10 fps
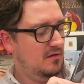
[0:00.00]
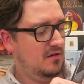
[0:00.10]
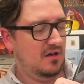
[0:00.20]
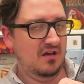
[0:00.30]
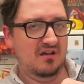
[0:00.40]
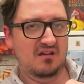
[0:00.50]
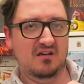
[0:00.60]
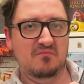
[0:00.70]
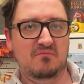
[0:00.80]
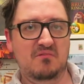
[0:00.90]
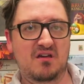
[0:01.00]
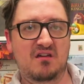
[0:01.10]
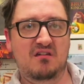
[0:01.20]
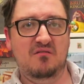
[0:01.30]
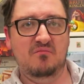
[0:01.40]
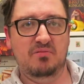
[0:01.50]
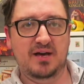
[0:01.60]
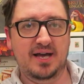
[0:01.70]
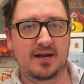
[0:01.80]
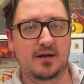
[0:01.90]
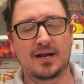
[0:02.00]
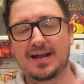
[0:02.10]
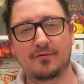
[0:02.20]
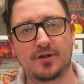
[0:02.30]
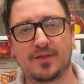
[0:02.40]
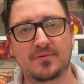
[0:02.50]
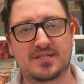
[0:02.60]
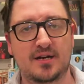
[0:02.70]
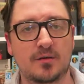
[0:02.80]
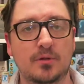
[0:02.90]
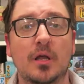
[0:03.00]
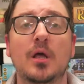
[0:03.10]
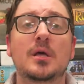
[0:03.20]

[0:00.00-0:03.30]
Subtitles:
Empire. I don't know, that was terrible.